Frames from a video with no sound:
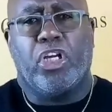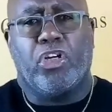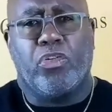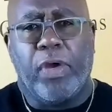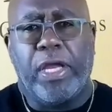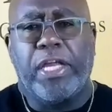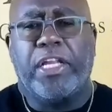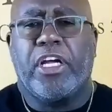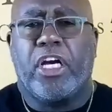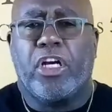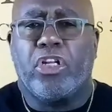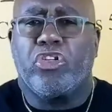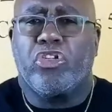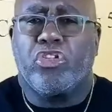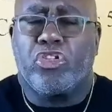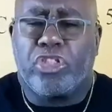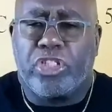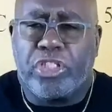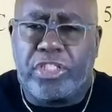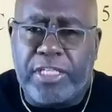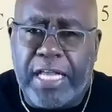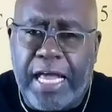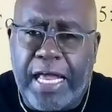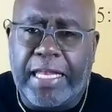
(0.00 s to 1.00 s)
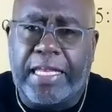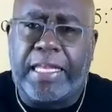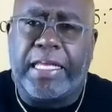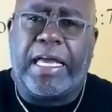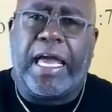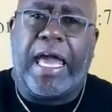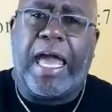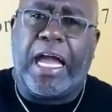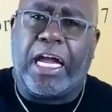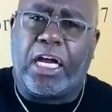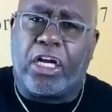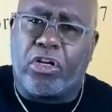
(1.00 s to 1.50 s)
great
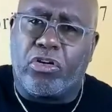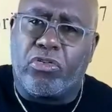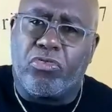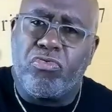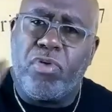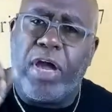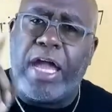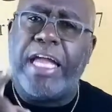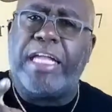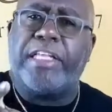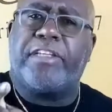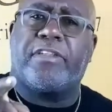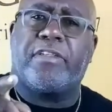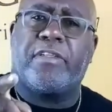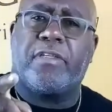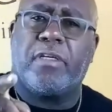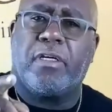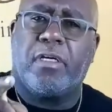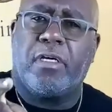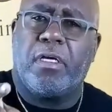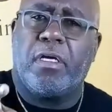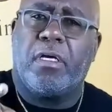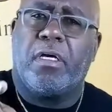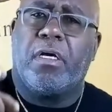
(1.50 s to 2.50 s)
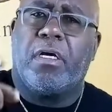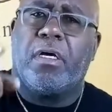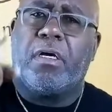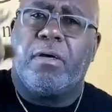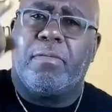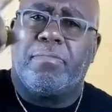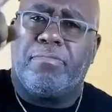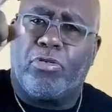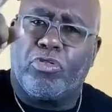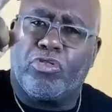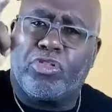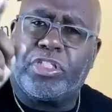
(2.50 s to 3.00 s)
understanding and great
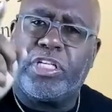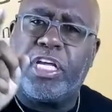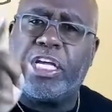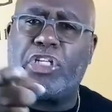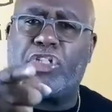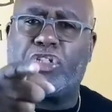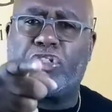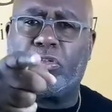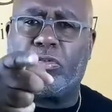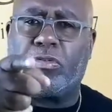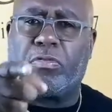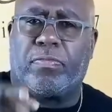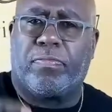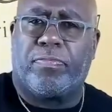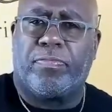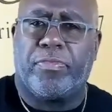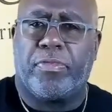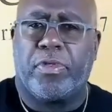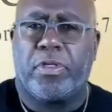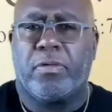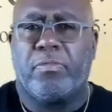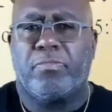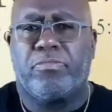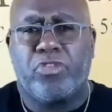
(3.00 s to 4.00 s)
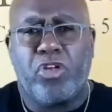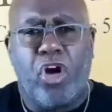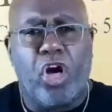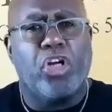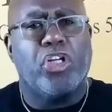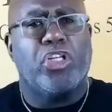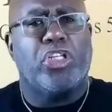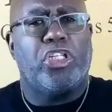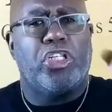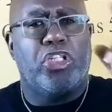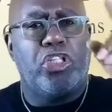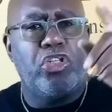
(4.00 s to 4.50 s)
potential.
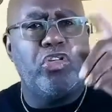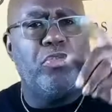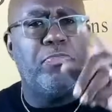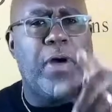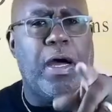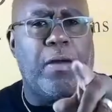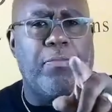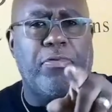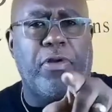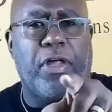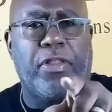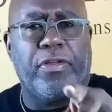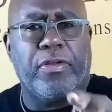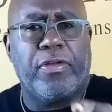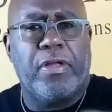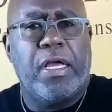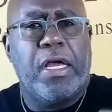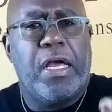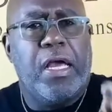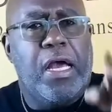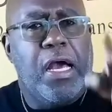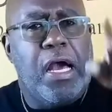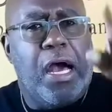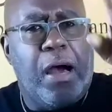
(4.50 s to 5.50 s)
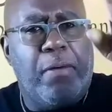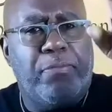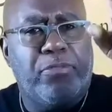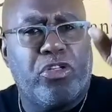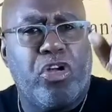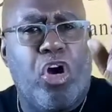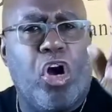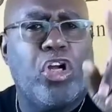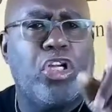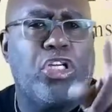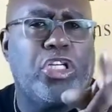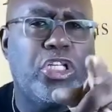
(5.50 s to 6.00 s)
talking to you, my brother. I'm
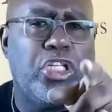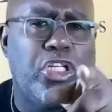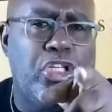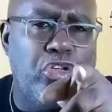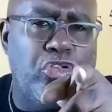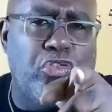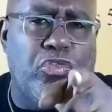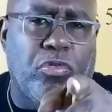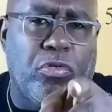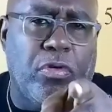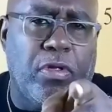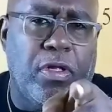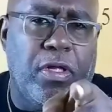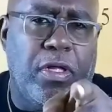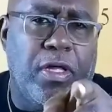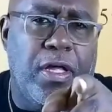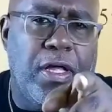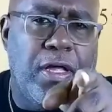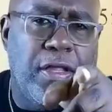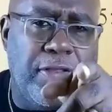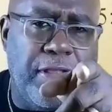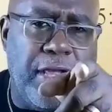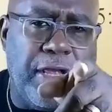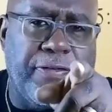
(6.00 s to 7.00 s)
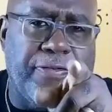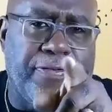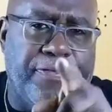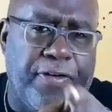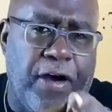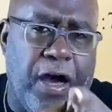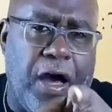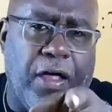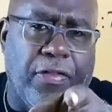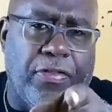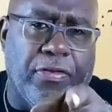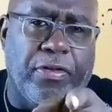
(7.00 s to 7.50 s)
talking to you, that
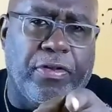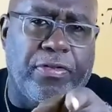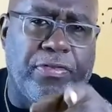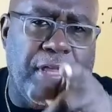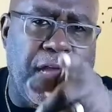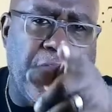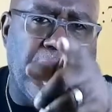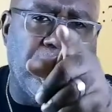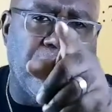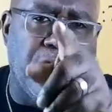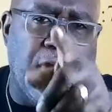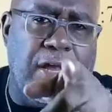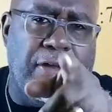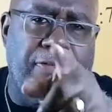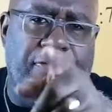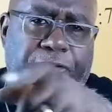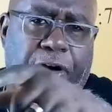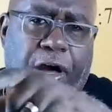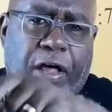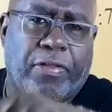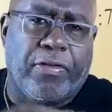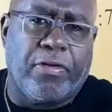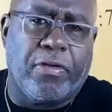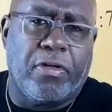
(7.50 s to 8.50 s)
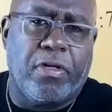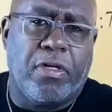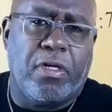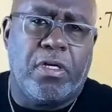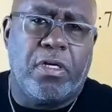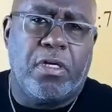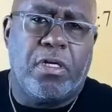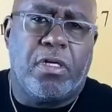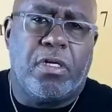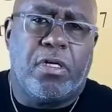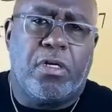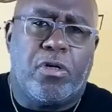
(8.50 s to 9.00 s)
father, that grandfather,
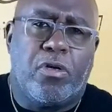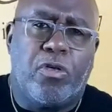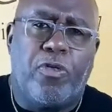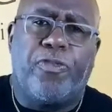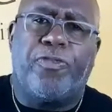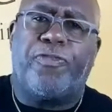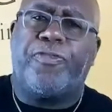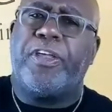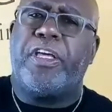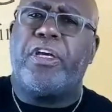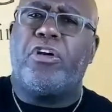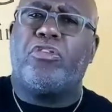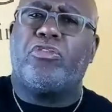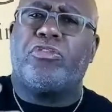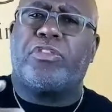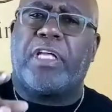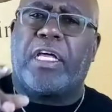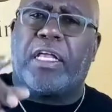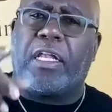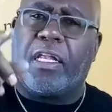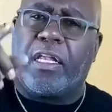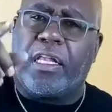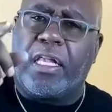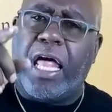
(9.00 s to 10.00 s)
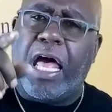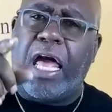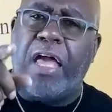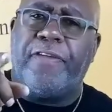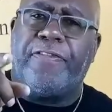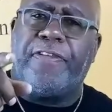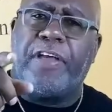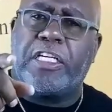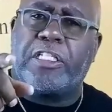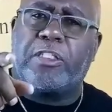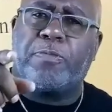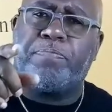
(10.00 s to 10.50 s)
who feels that
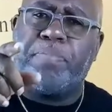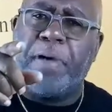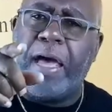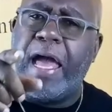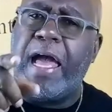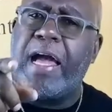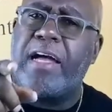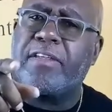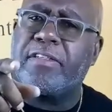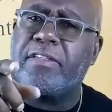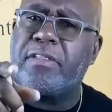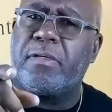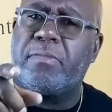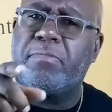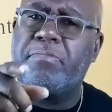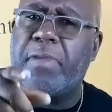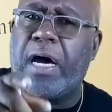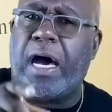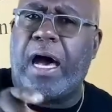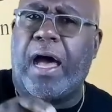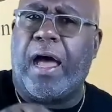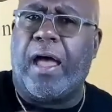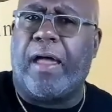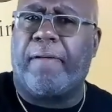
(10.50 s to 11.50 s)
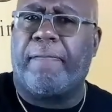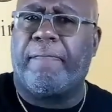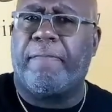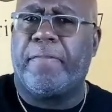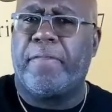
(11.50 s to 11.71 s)
life has passed them by